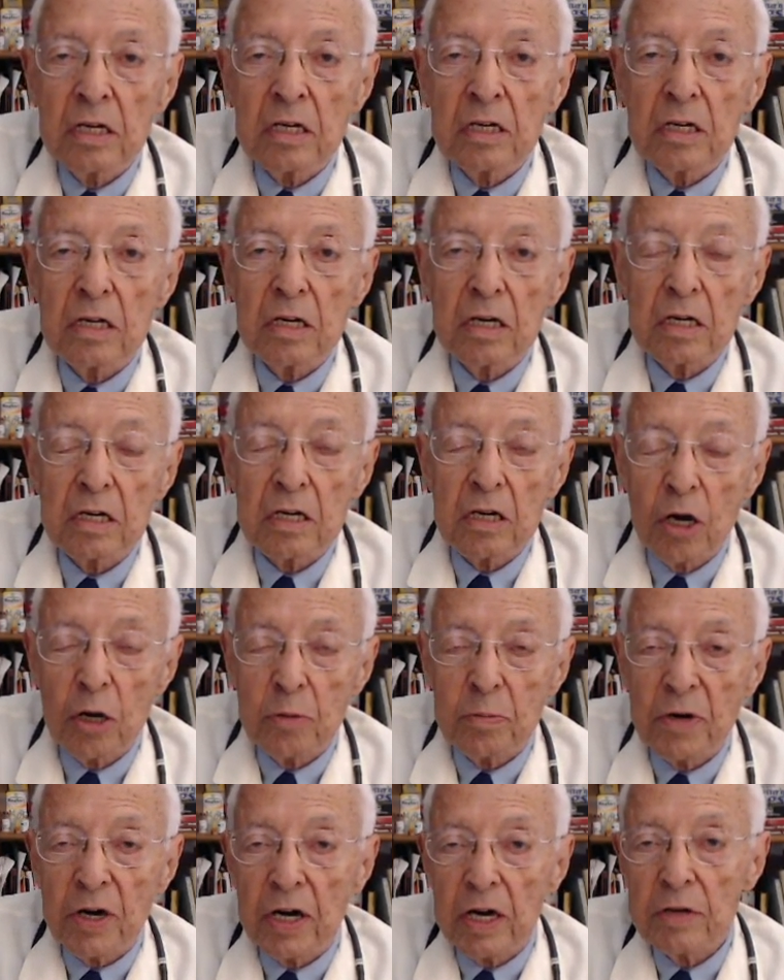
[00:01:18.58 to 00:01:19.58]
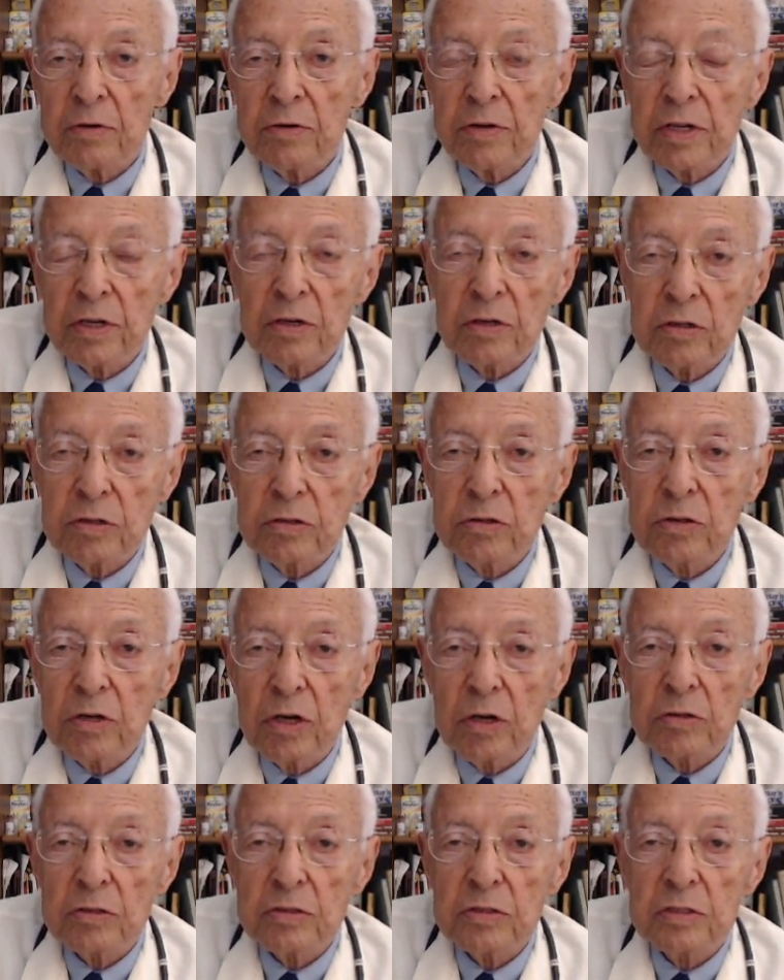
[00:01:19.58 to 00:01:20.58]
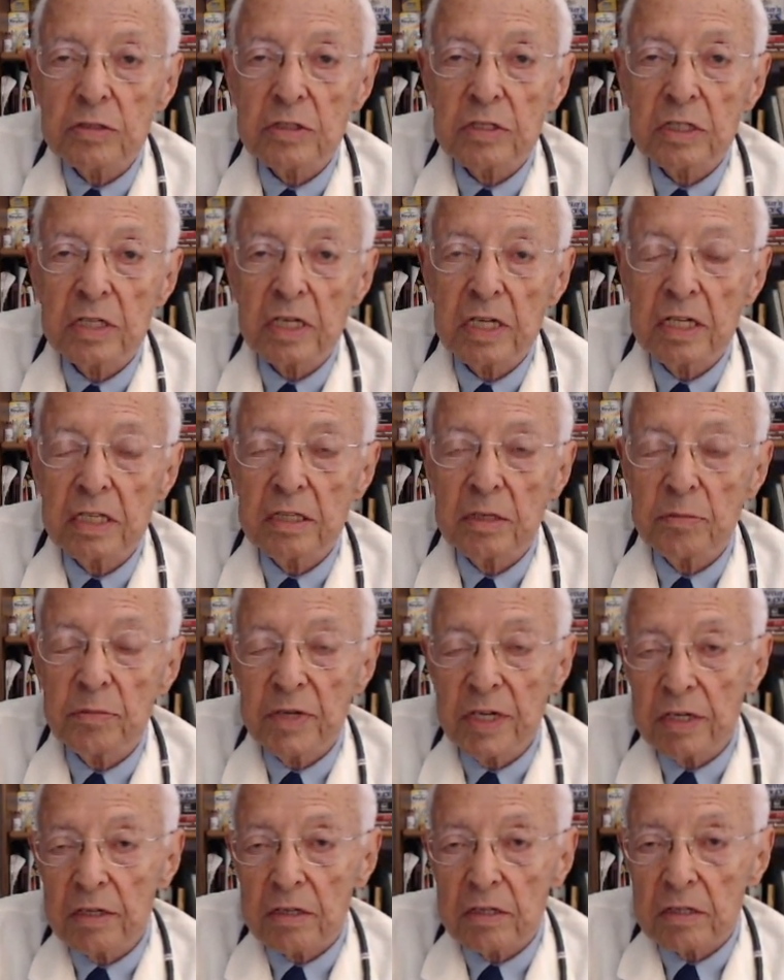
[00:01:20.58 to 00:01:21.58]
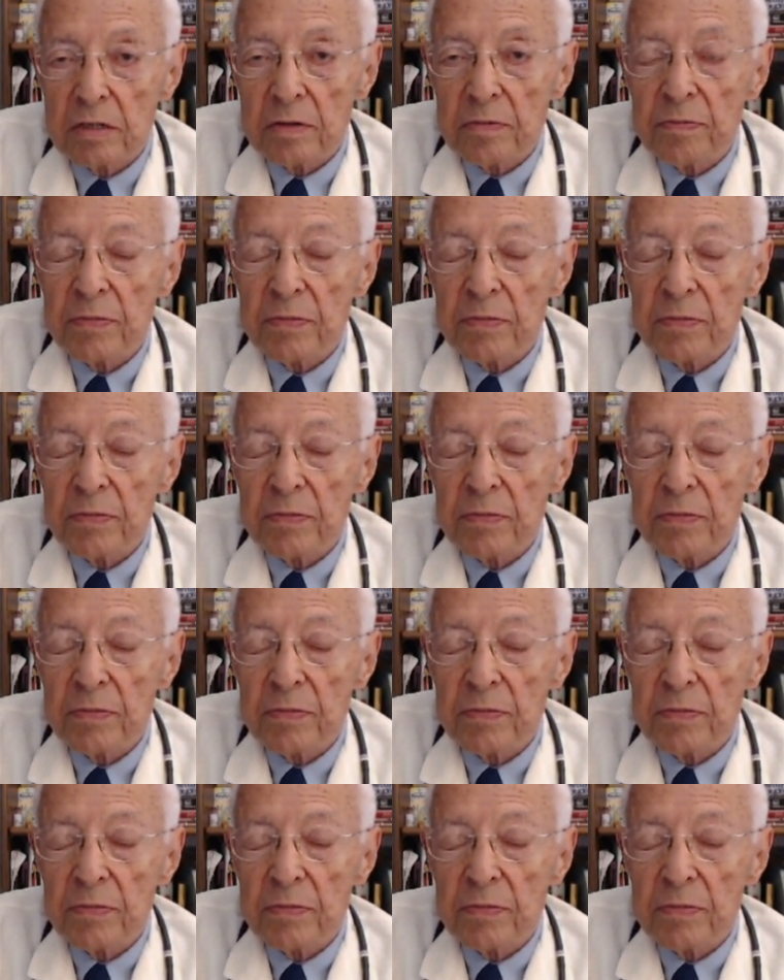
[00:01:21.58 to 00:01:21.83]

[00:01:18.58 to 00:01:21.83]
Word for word: uh, carbohydrate or glucose in the meal